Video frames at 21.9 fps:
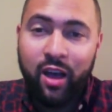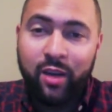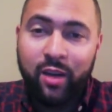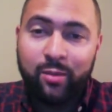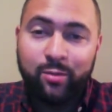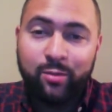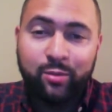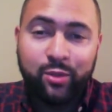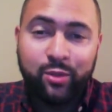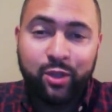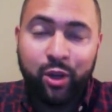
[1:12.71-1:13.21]

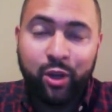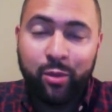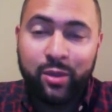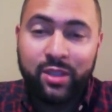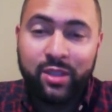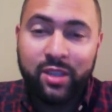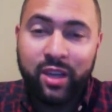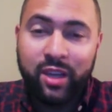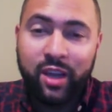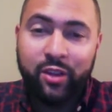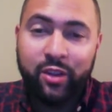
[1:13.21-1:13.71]
Still been
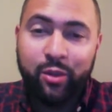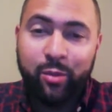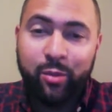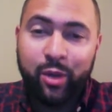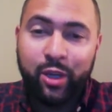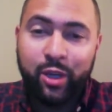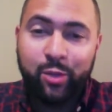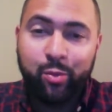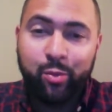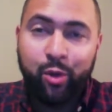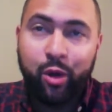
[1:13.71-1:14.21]
sending out the
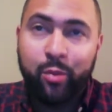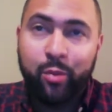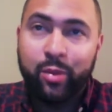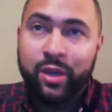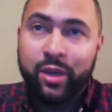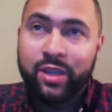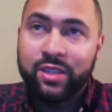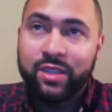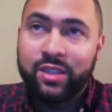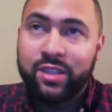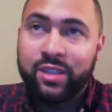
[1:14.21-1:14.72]
baseball
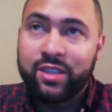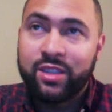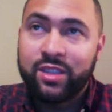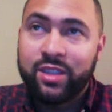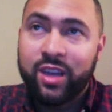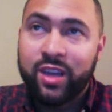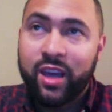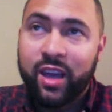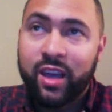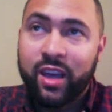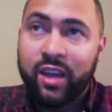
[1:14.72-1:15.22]
picks each
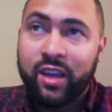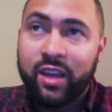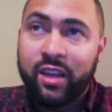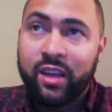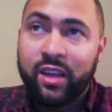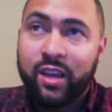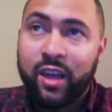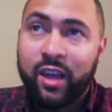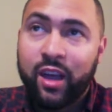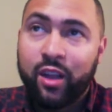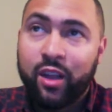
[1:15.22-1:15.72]
day.
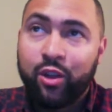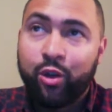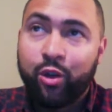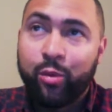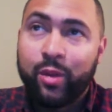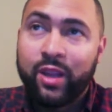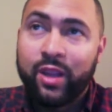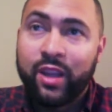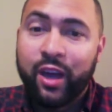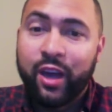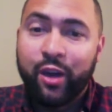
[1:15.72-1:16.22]
A little
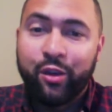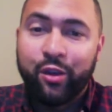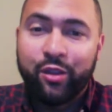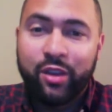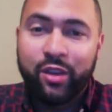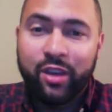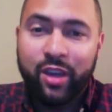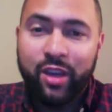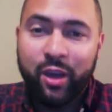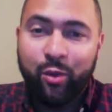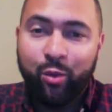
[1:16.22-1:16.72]
bit later in the
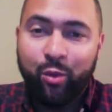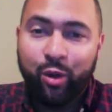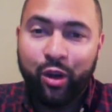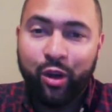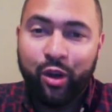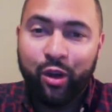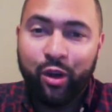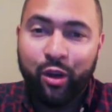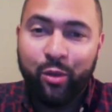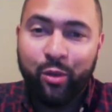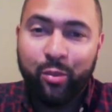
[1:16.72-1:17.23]
day
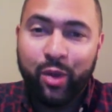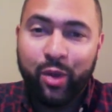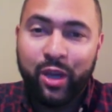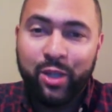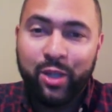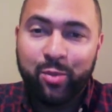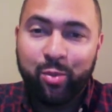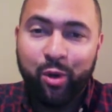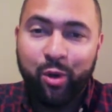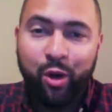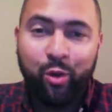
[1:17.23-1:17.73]
working on
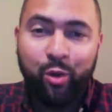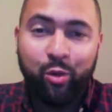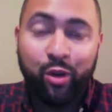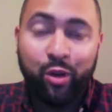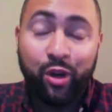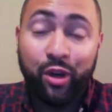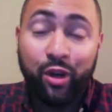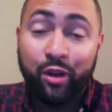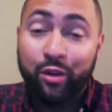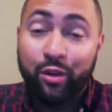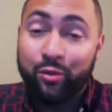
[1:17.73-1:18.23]
baseball,
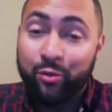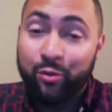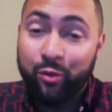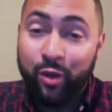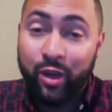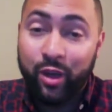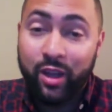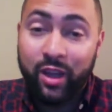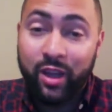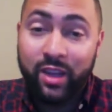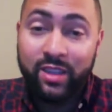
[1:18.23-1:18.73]
working on
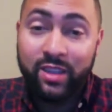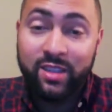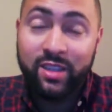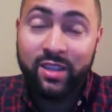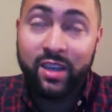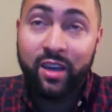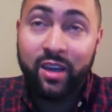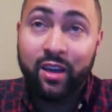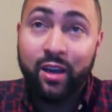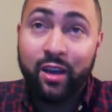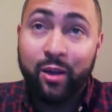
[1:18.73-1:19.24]

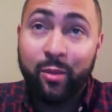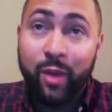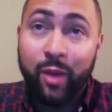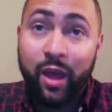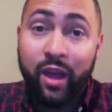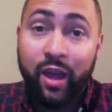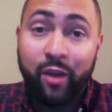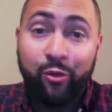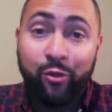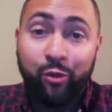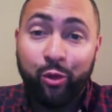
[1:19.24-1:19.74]

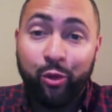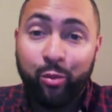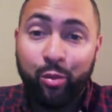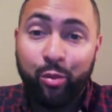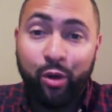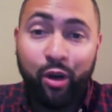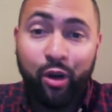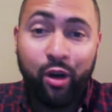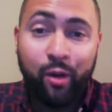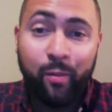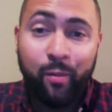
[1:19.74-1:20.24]
Ncaa
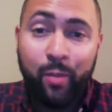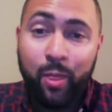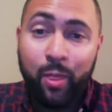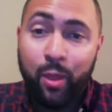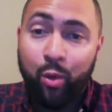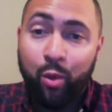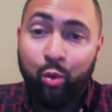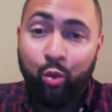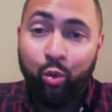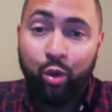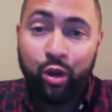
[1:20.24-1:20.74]
football,
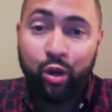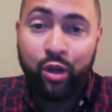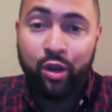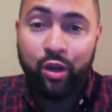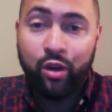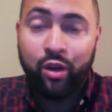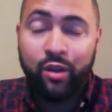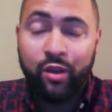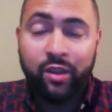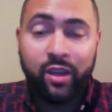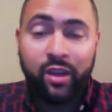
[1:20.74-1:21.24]
working
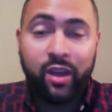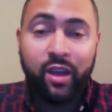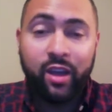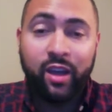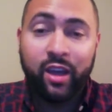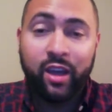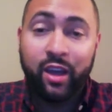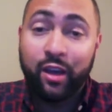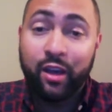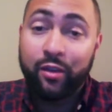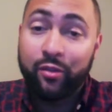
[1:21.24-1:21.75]
on the
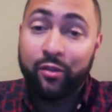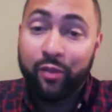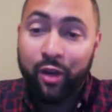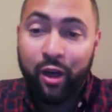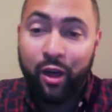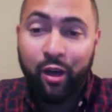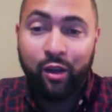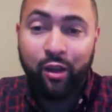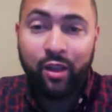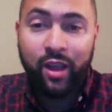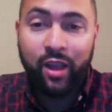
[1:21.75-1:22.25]

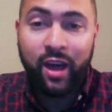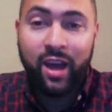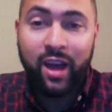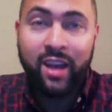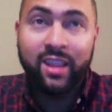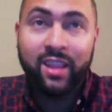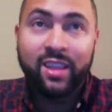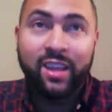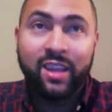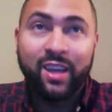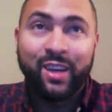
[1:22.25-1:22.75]
NFL. A lot
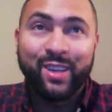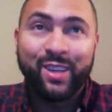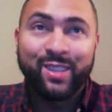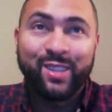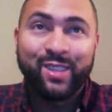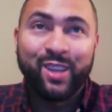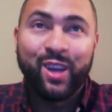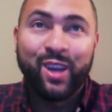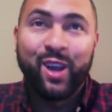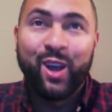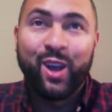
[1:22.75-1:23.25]
of
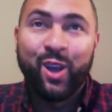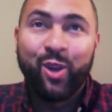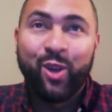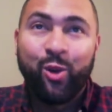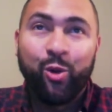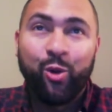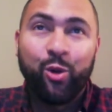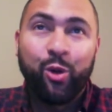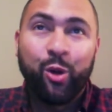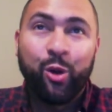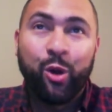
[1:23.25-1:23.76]
things
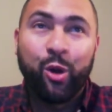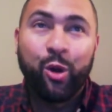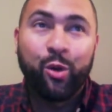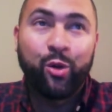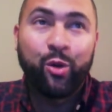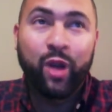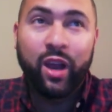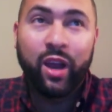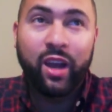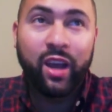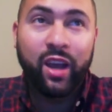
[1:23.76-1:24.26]
going on
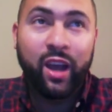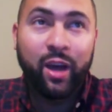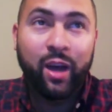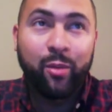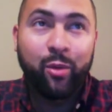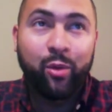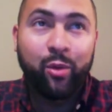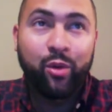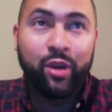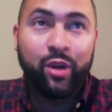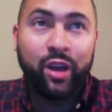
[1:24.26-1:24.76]
right now,
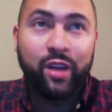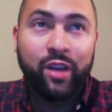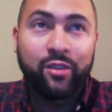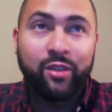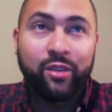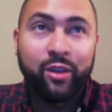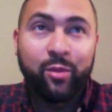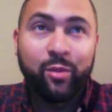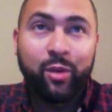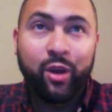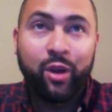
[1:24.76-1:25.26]
but we're
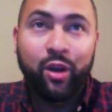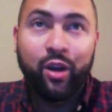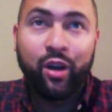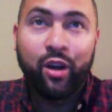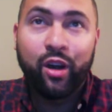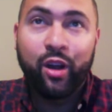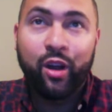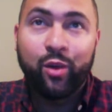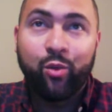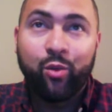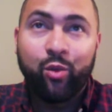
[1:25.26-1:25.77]
definitely been
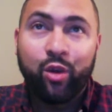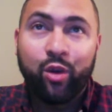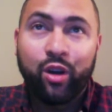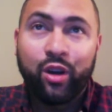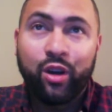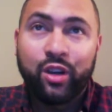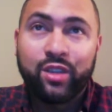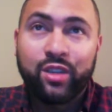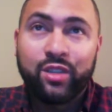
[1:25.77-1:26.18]
hard at work.